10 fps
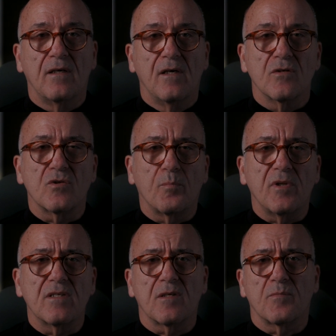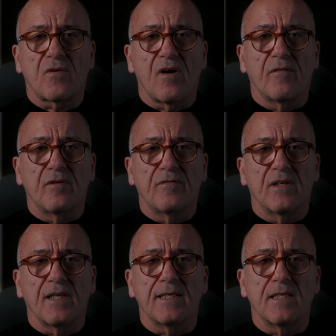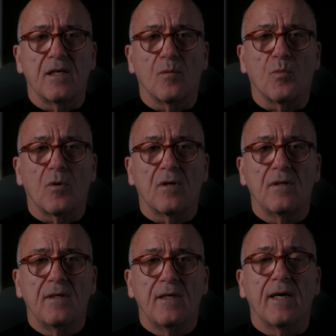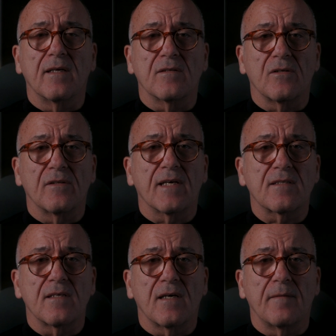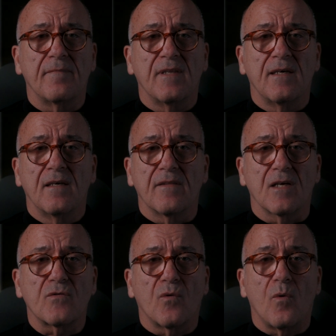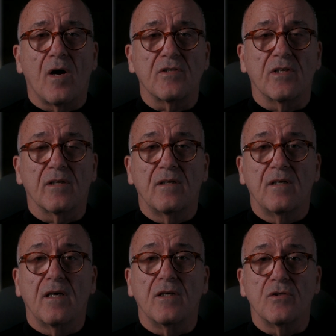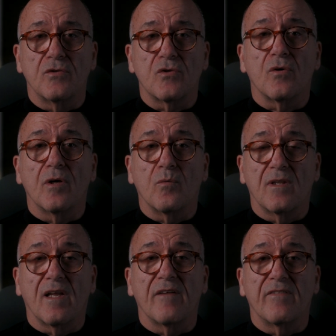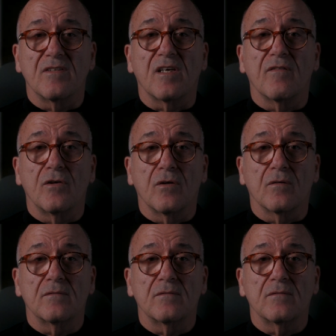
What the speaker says: So please subscribe if you'd like to hear more. And until next time, thanks for watching and enjoy what life has given you.